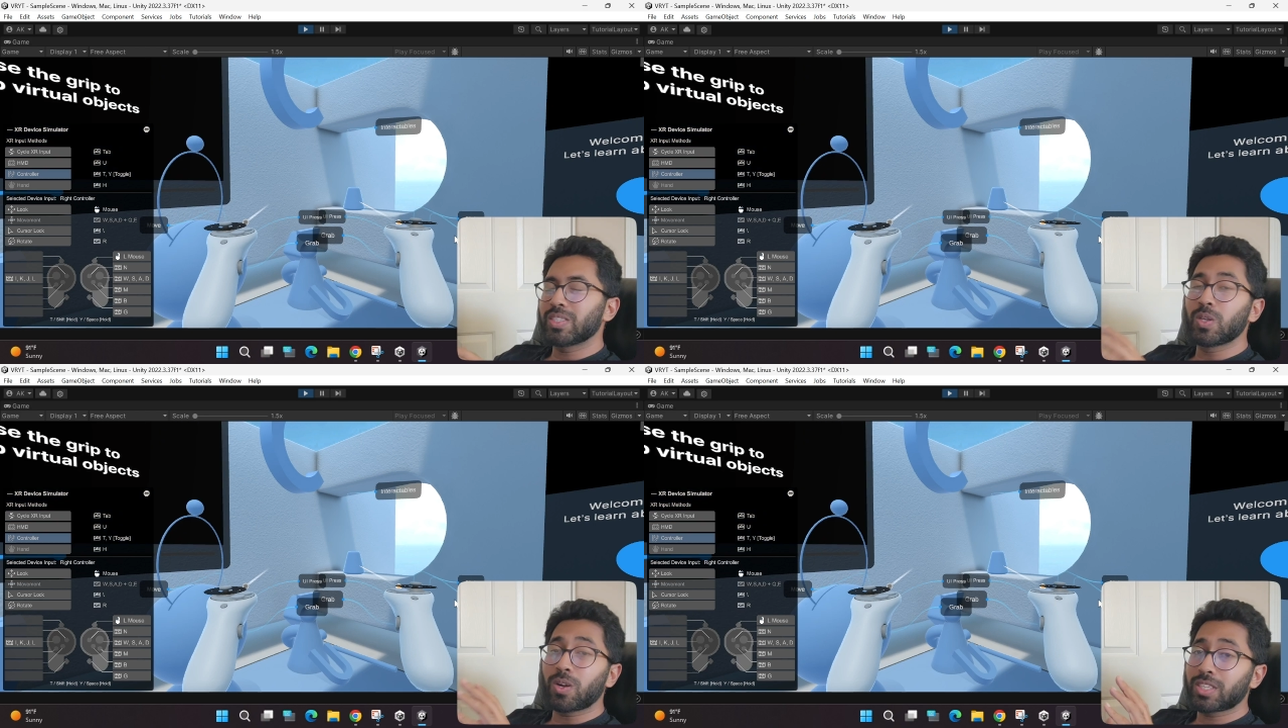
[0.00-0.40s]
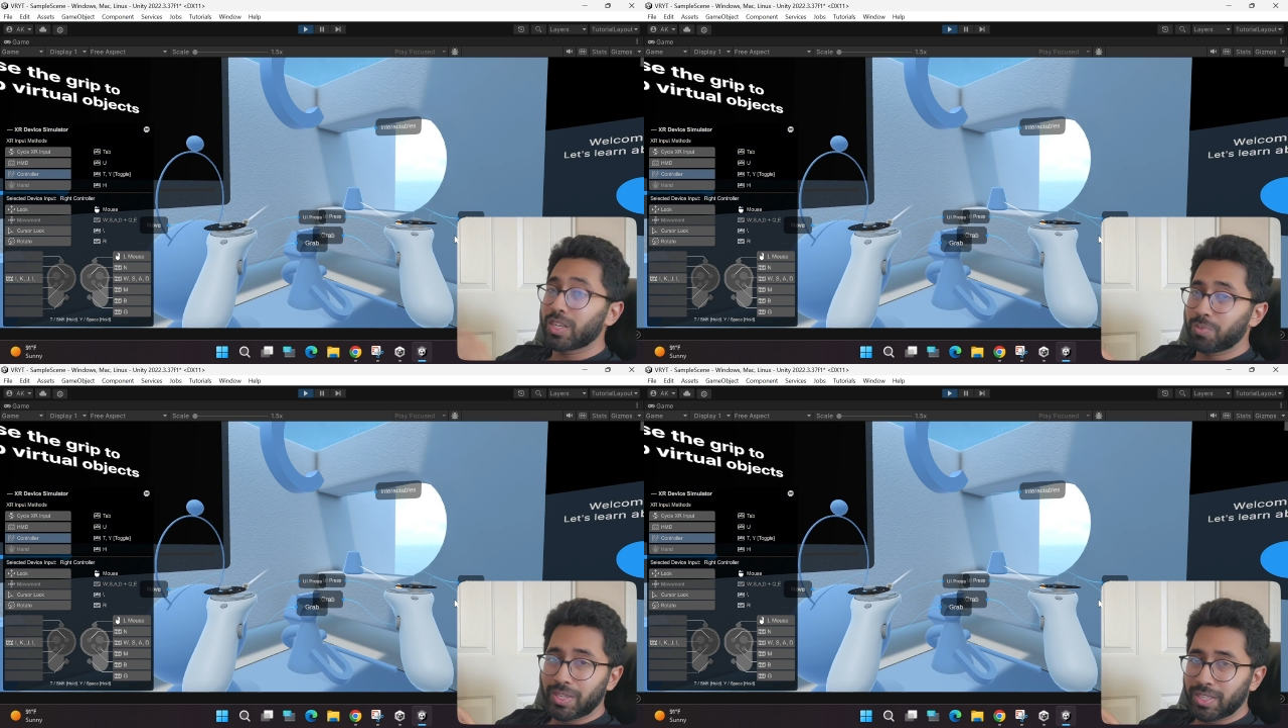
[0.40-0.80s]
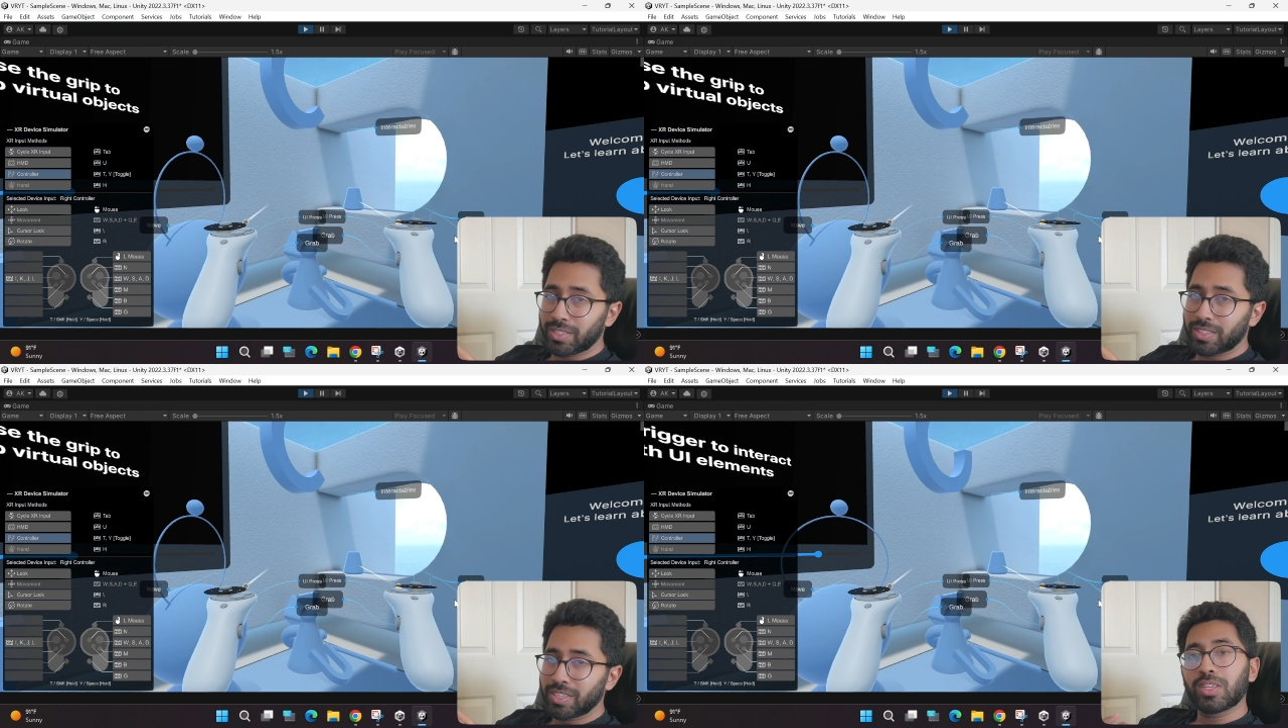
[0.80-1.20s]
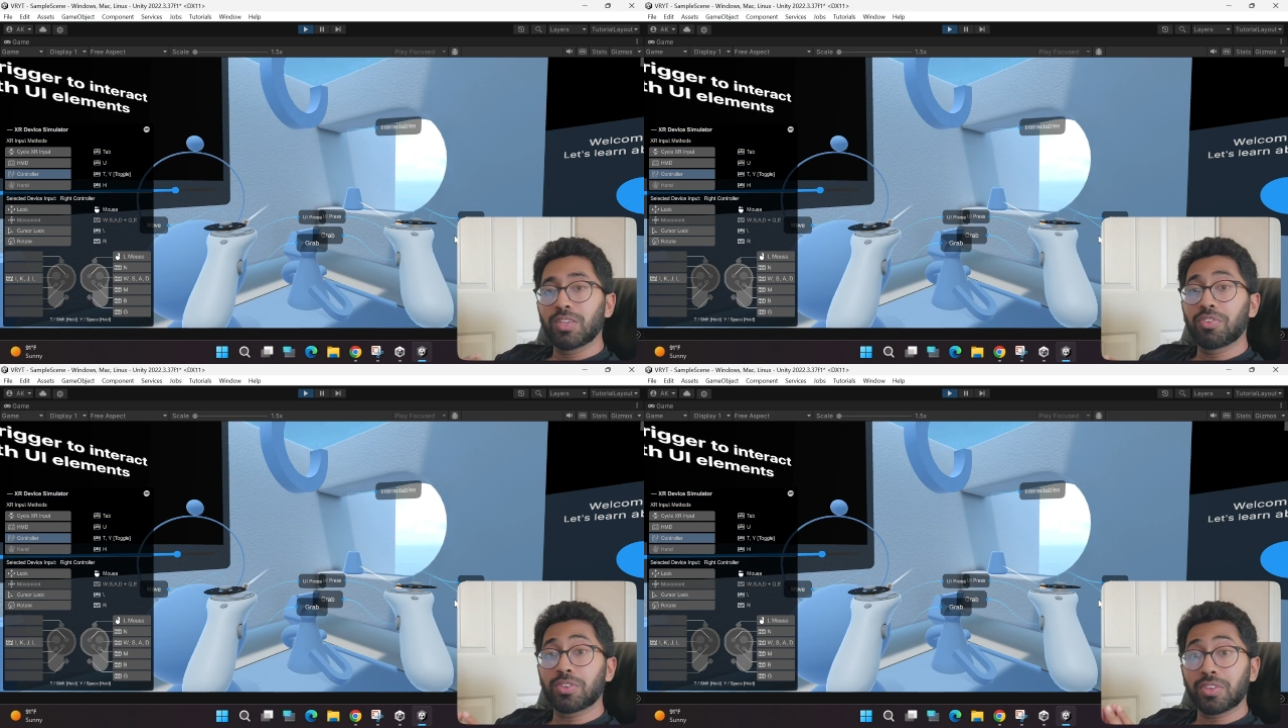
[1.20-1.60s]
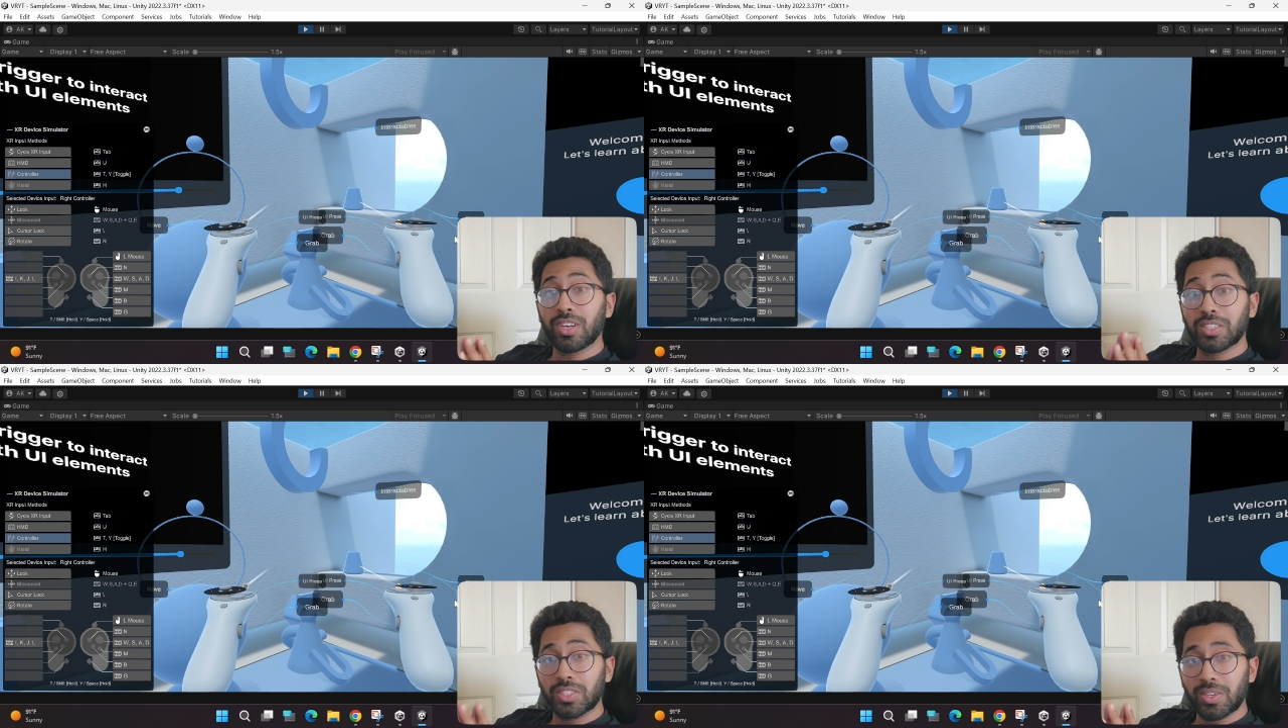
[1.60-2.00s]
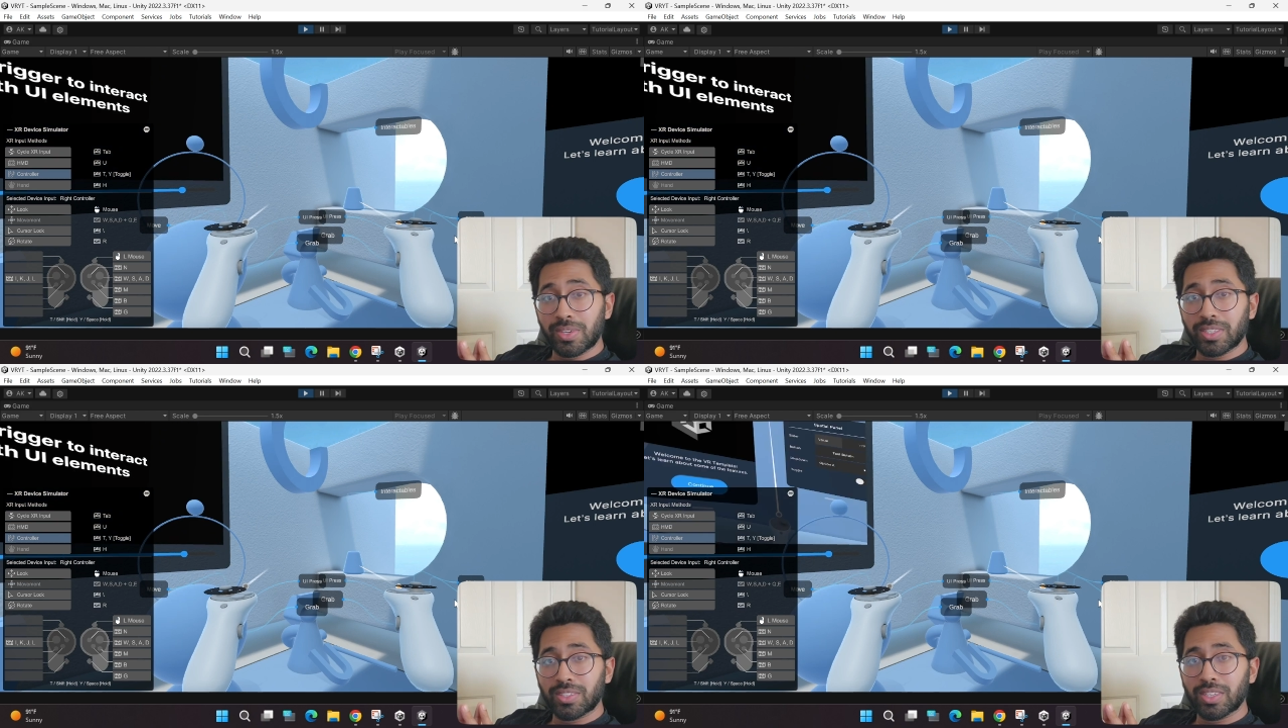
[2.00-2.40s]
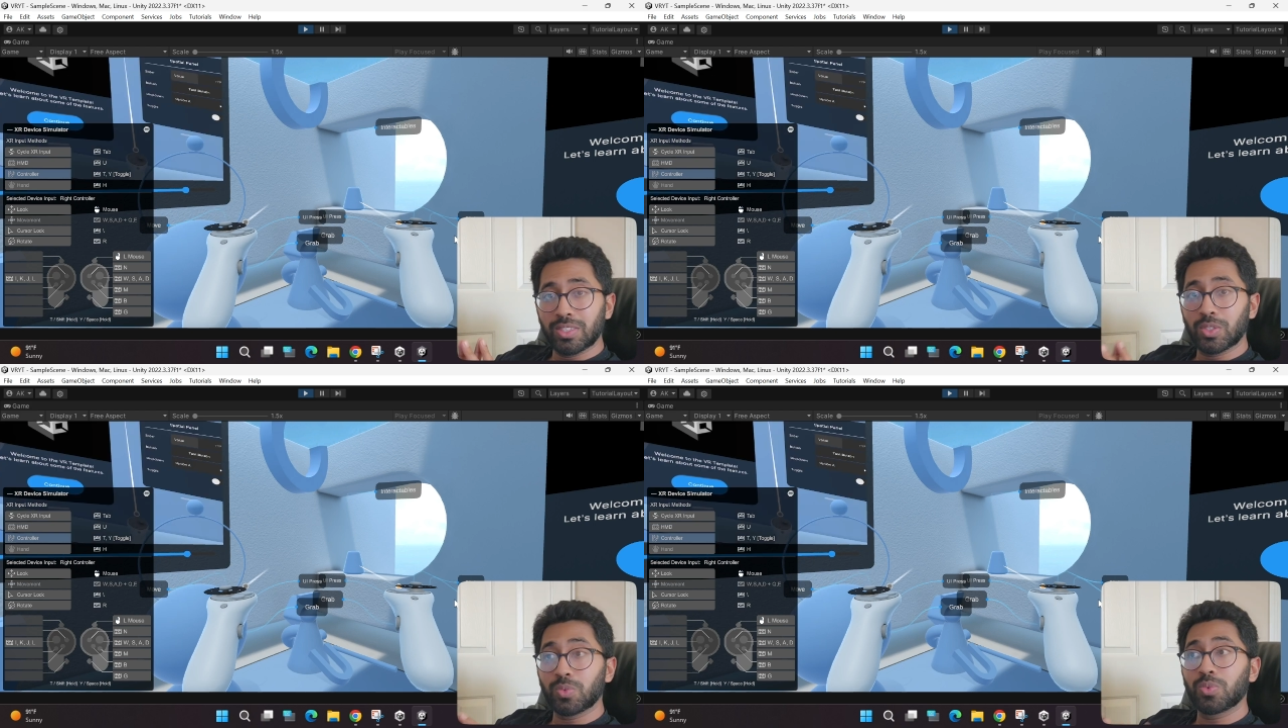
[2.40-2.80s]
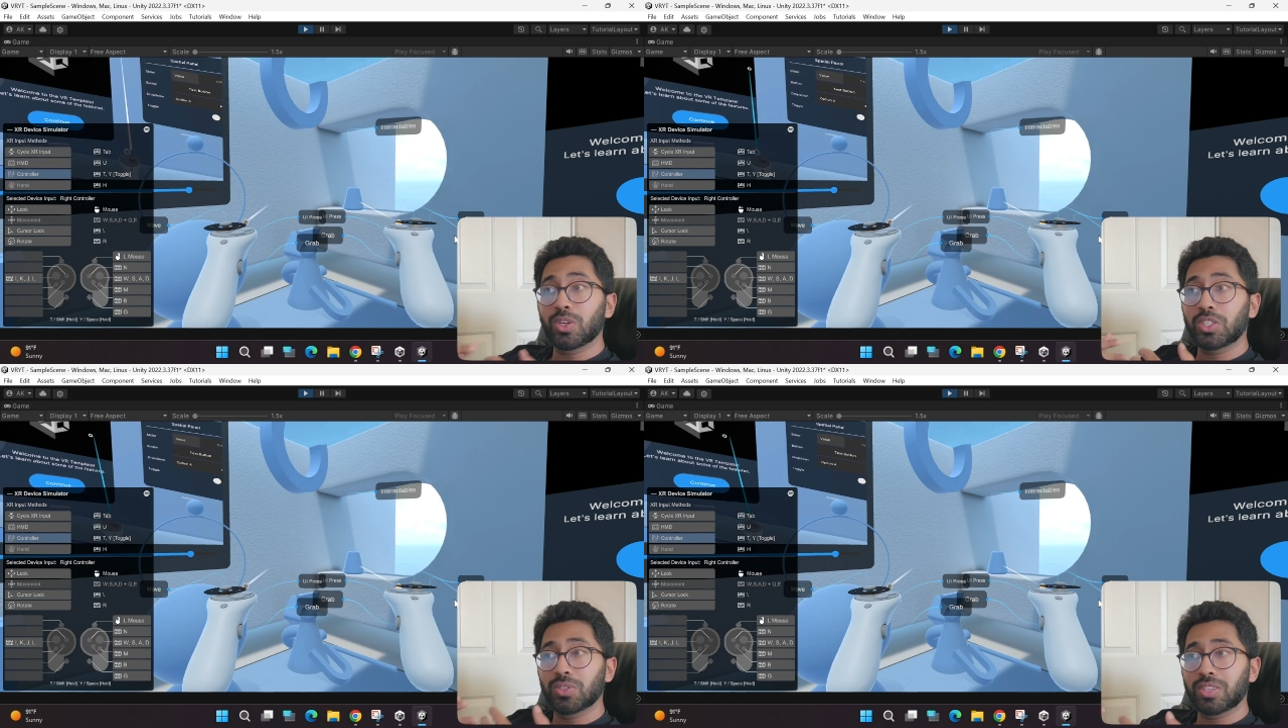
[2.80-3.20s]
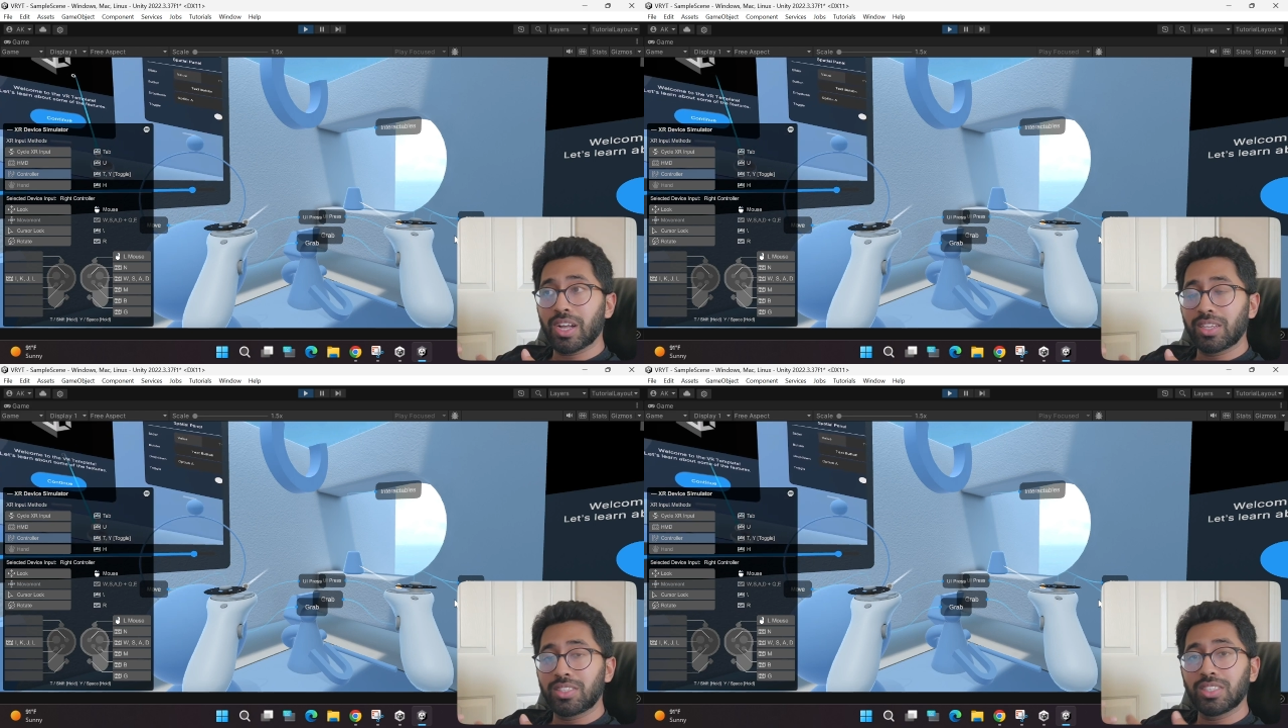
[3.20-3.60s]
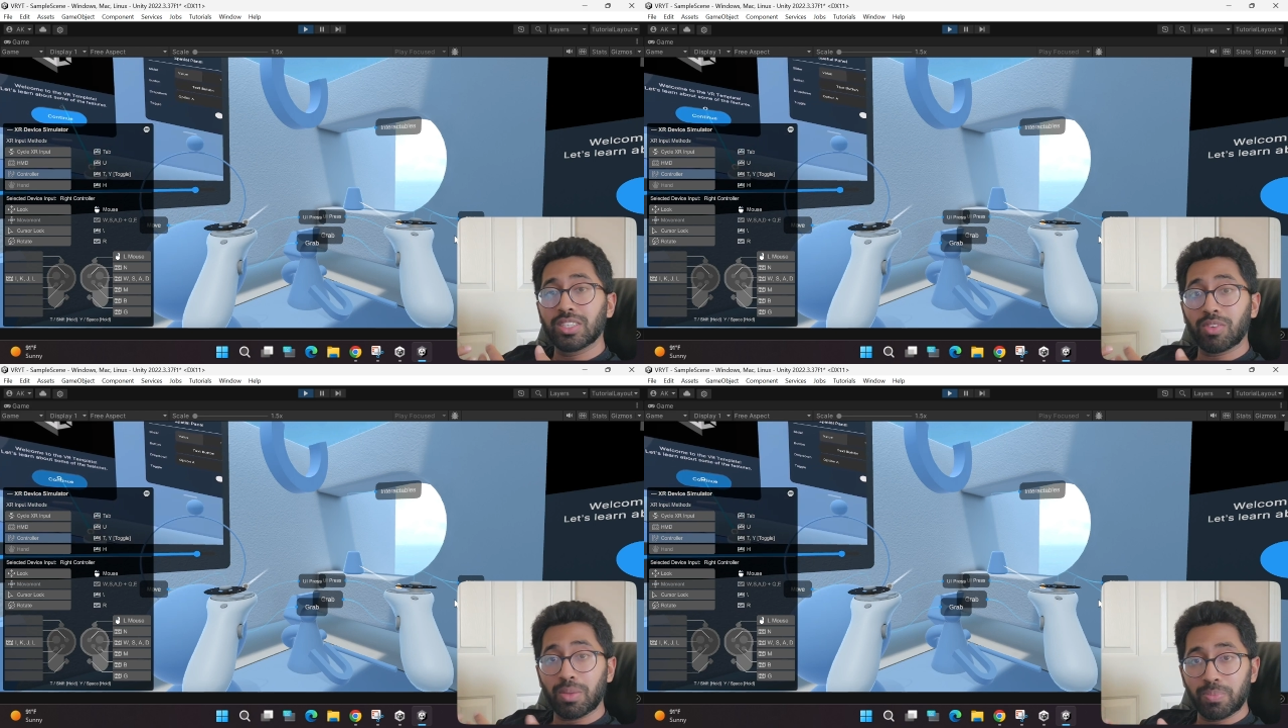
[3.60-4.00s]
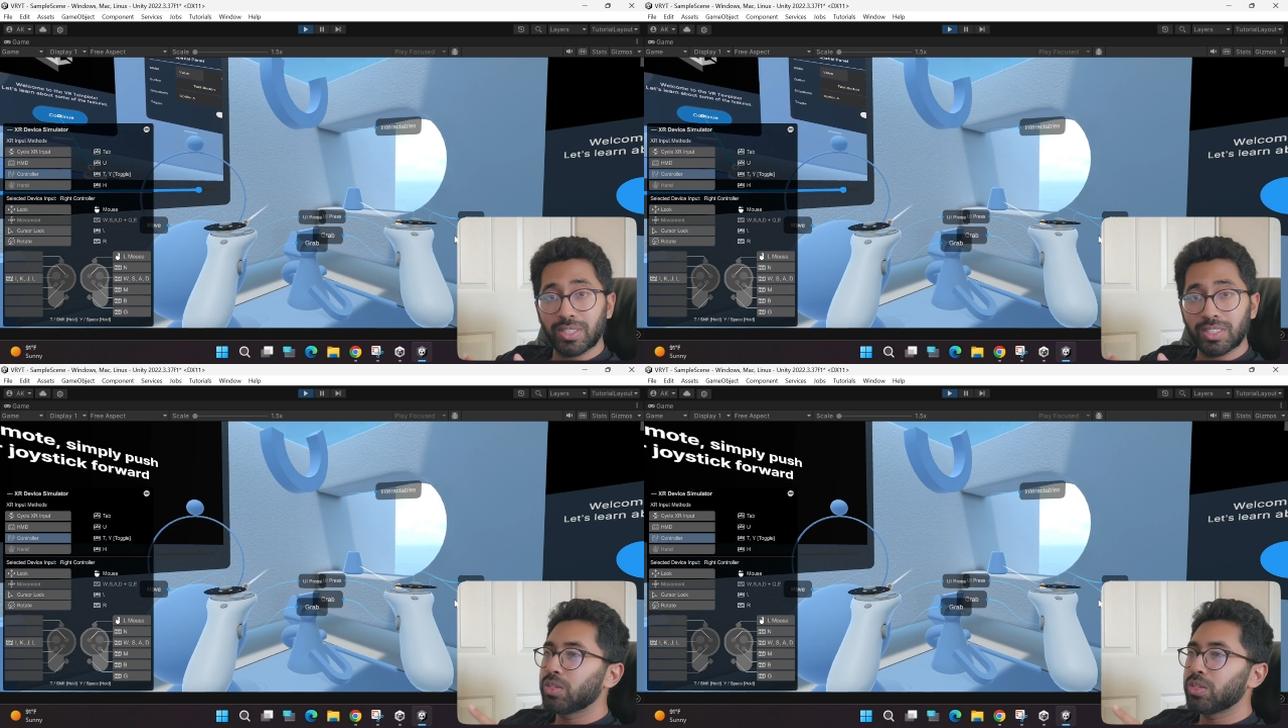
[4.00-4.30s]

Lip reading: not convenient. If you're really serious into virtual reality development,